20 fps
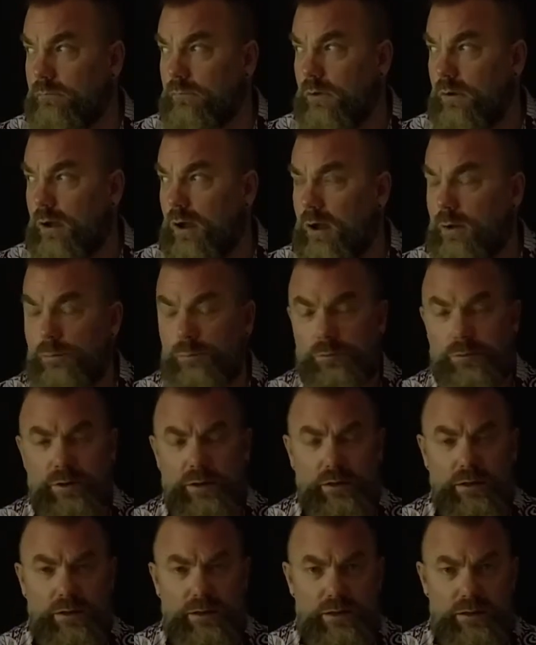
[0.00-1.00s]

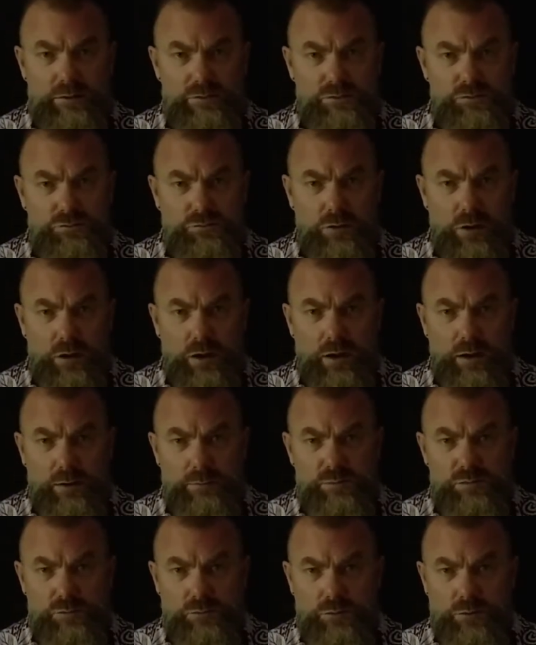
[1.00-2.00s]
operating as
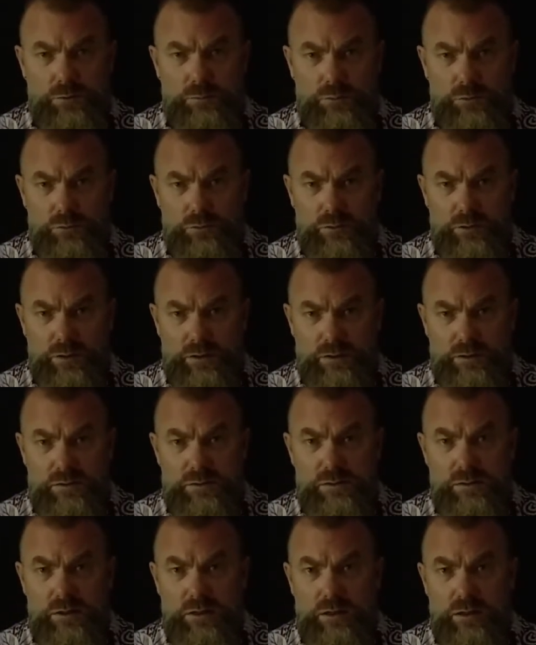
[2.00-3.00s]
tribes or
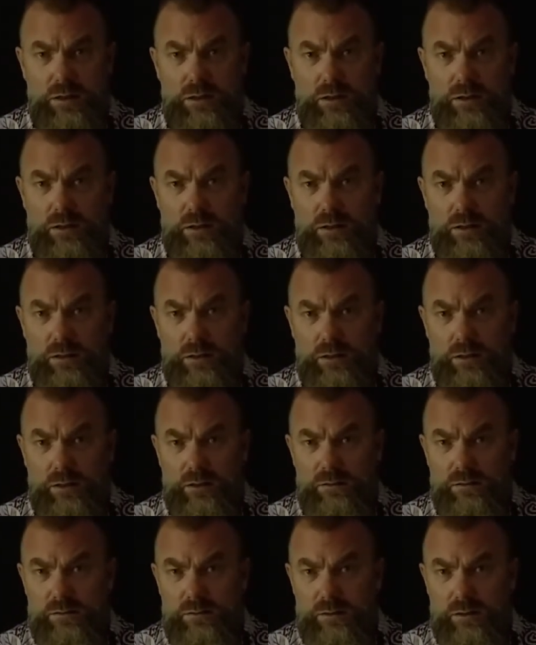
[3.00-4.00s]
communities
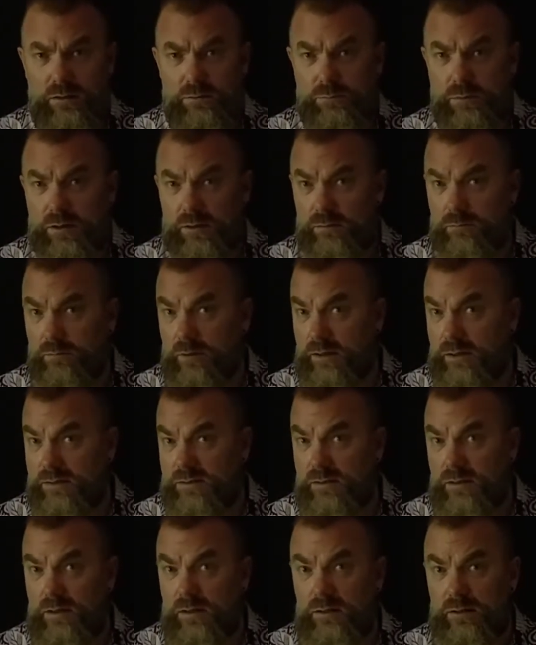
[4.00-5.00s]
in many ways,
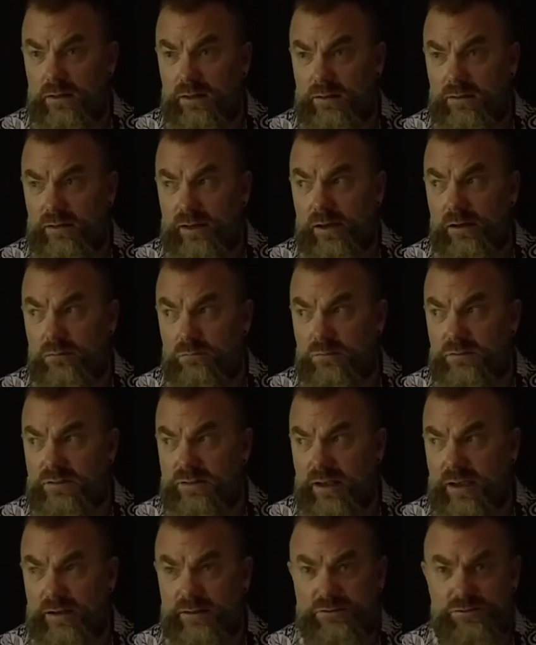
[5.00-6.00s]
that was
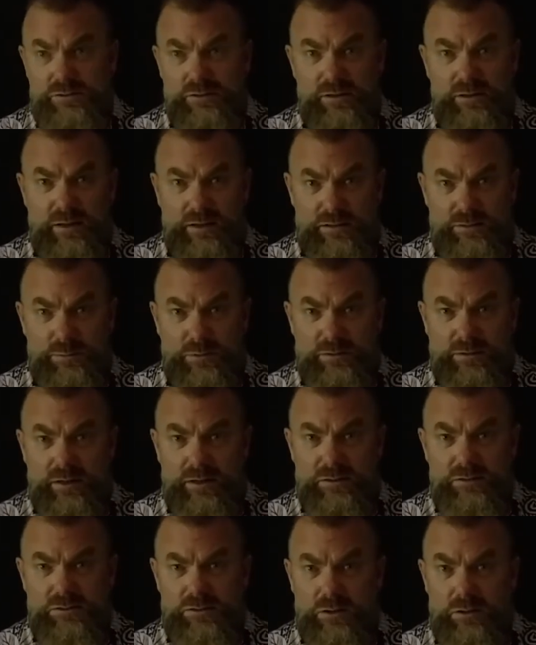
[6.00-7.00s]
actually an
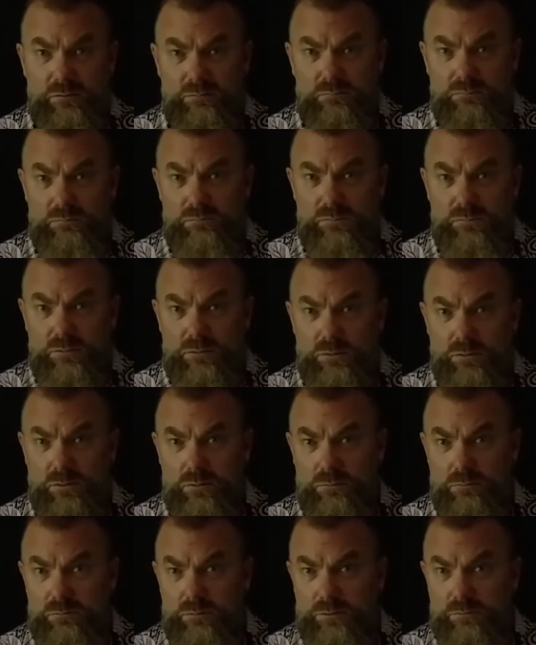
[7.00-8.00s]
expectation.
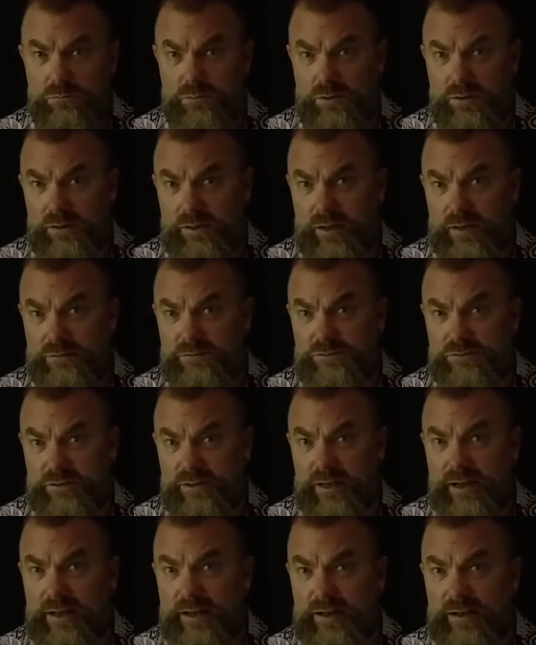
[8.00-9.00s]
We really actually
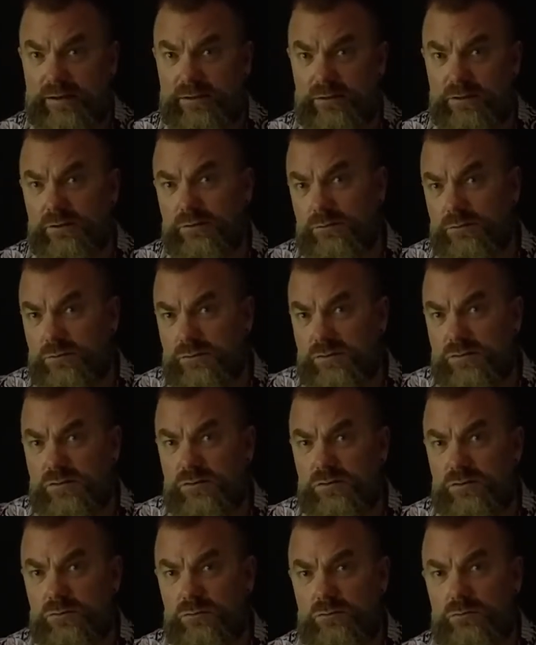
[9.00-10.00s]
had others
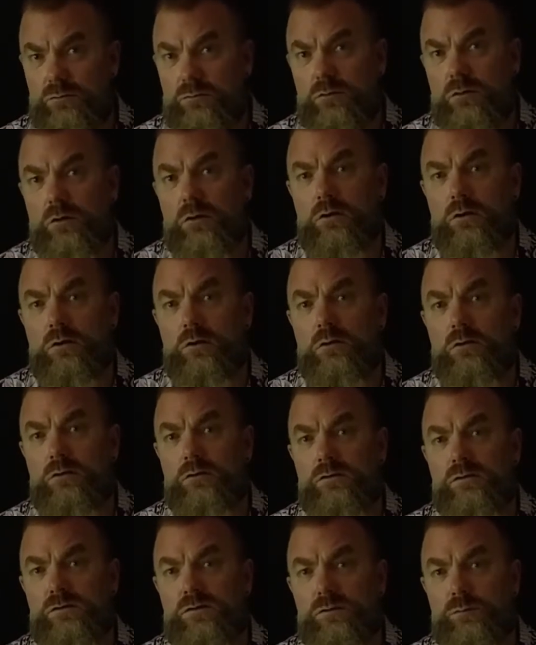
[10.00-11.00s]
to
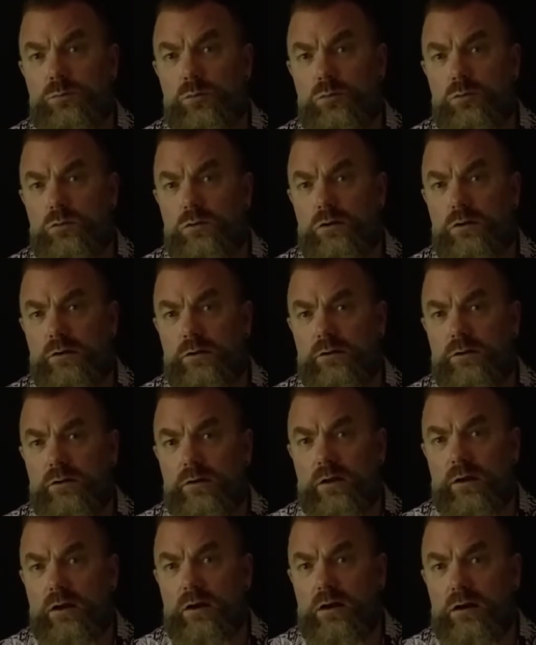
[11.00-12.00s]
support
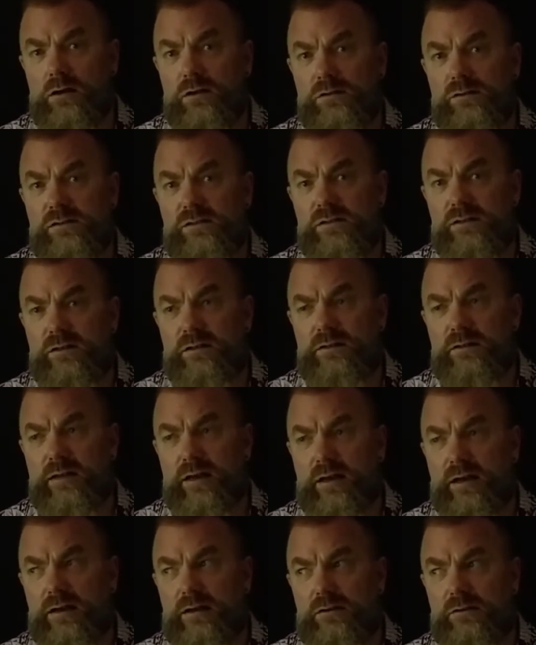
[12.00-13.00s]
us in
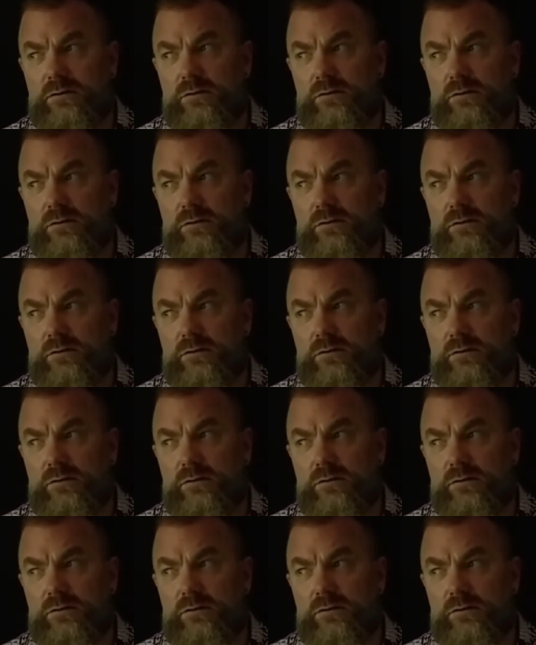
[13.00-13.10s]
that.